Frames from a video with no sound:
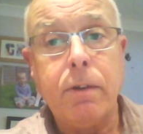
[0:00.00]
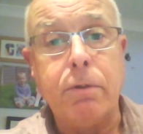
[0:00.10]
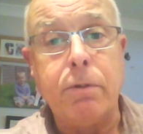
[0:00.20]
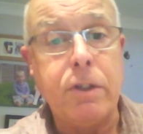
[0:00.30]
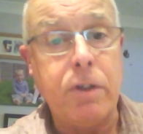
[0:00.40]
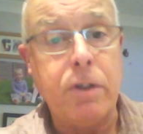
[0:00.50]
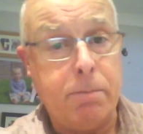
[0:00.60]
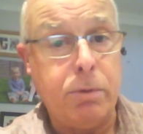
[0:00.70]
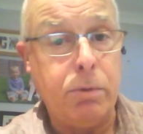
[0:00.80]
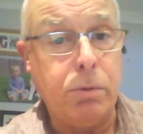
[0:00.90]
For
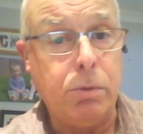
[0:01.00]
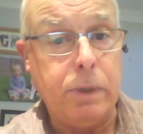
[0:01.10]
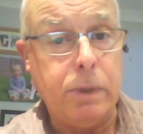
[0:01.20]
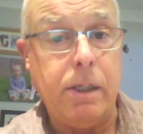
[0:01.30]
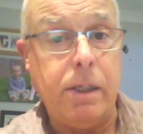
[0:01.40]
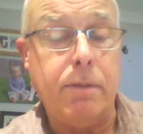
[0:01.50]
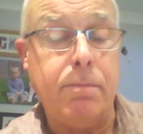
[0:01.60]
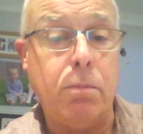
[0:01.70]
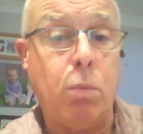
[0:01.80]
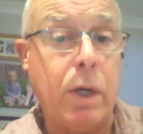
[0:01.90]
example,
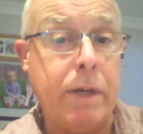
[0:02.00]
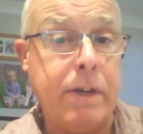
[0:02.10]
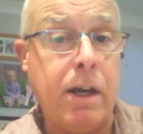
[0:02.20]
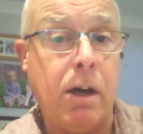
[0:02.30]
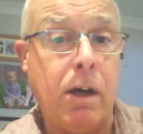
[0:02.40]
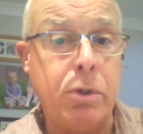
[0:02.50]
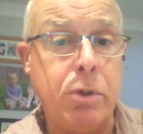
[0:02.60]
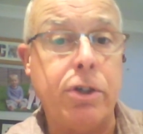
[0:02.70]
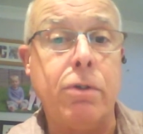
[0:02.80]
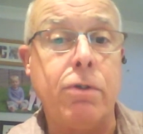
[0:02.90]
one of our older
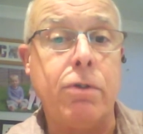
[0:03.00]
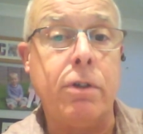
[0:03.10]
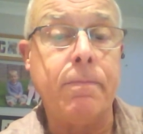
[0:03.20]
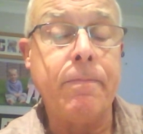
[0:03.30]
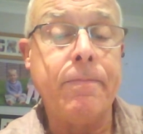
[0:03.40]
children